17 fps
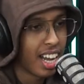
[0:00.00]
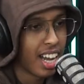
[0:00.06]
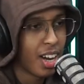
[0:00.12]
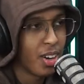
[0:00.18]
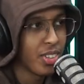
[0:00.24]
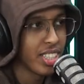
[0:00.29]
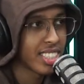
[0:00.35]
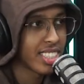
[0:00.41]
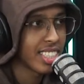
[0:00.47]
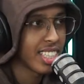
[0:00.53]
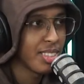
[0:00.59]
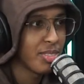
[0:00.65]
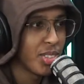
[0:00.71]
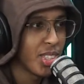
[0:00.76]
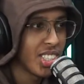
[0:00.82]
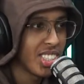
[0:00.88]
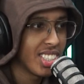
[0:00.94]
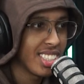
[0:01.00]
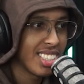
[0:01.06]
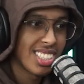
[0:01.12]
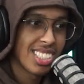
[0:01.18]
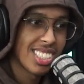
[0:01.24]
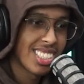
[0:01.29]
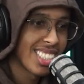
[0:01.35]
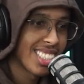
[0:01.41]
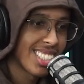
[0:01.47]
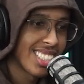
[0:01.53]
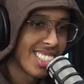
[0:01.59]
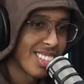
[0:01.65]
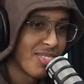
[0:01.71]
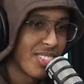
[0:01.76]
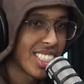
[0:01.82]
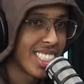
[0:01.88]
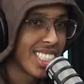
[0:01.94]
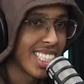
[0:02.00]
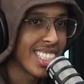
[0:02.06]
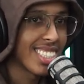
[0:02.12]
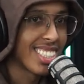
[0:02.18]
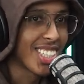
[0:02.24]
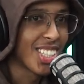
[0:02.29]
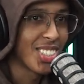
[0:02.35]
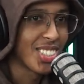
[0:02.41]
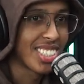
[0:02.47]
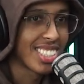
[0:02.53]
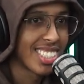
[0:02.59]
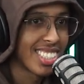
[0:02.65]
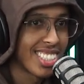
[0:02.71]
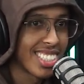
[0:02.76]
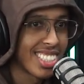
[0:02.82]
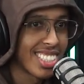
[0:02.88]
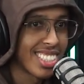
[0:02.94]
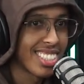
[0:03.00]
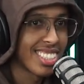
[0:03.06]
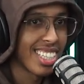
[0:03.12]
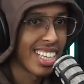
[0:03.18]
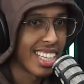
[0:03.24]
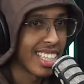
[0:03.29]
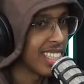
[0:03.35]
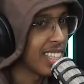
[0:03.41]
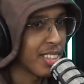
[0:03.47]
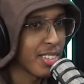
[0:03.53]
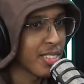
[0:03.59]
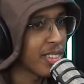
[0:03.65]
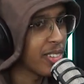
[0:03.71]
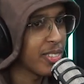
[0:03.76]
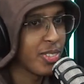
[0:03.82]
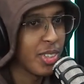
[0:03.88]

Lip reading: I always say, bro, Messi is the goat. If